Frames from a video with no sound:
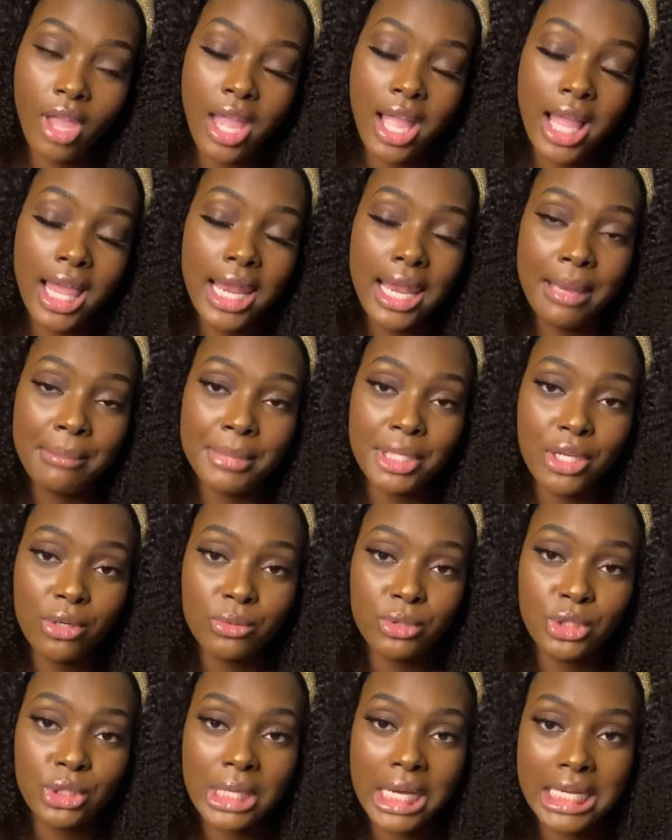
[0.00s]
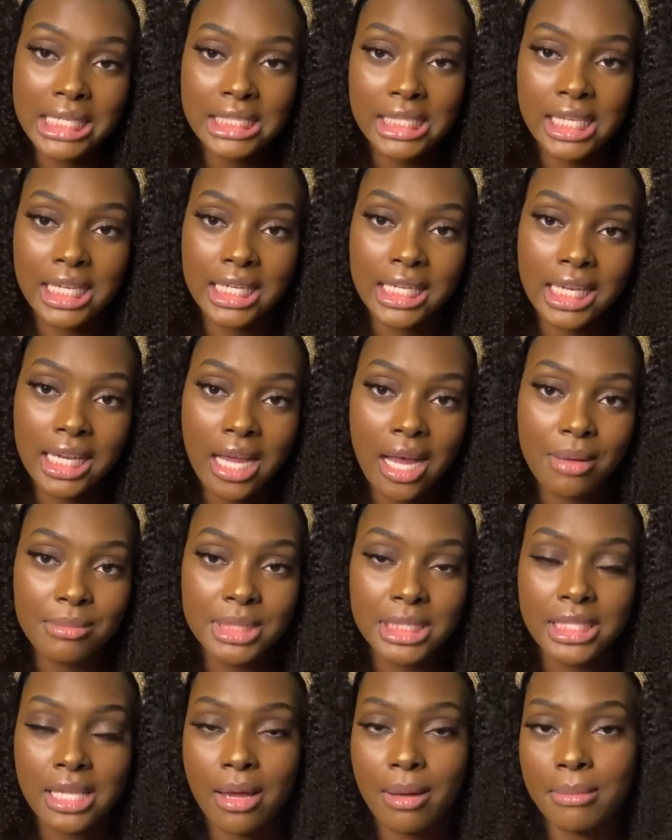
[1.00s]
Let me know what you guys think in the
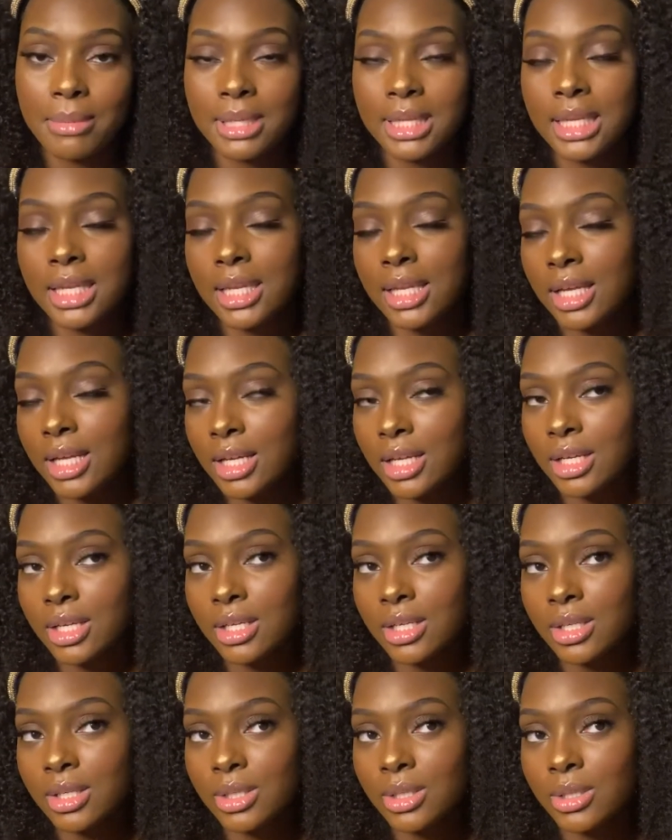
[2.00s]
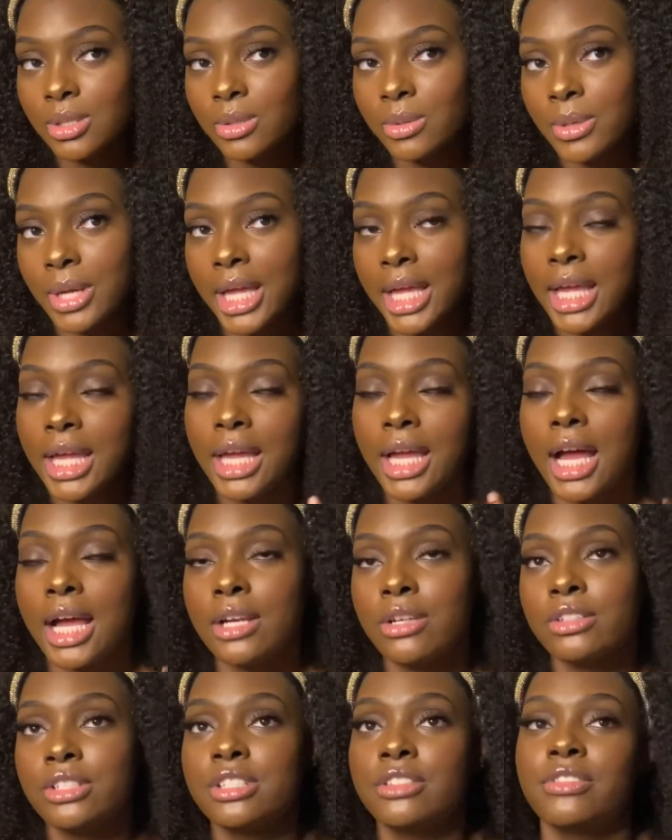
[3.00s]
comments down below. I
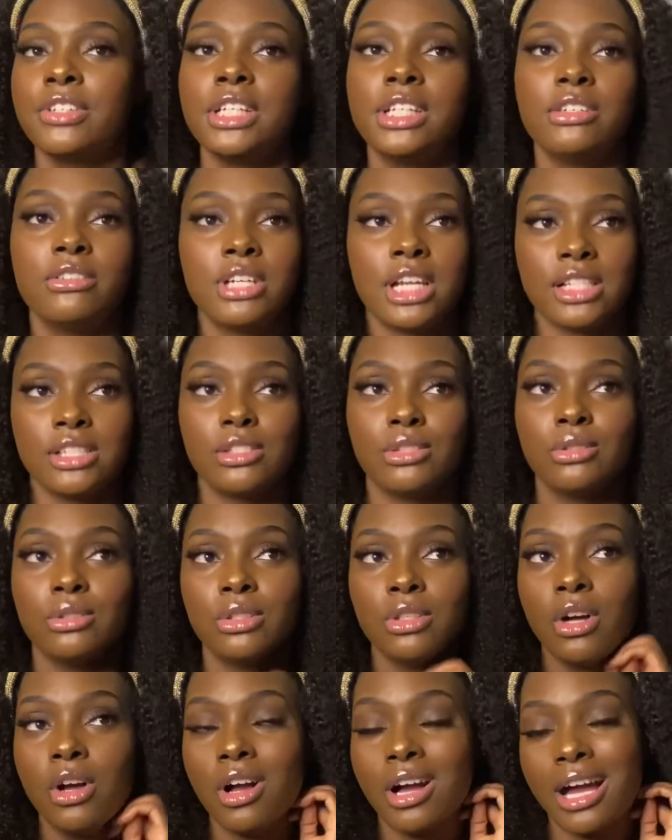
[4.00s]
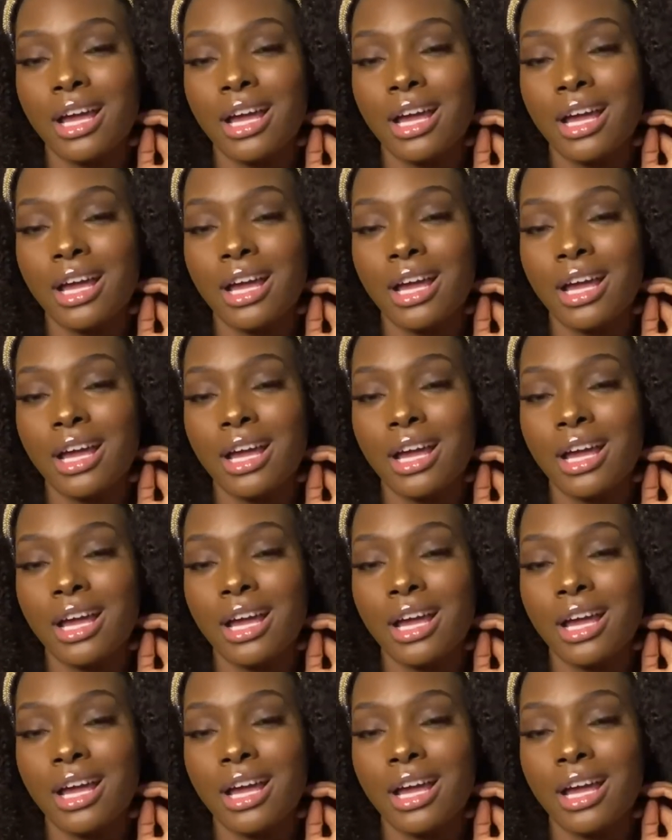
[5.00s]
know this video not too long.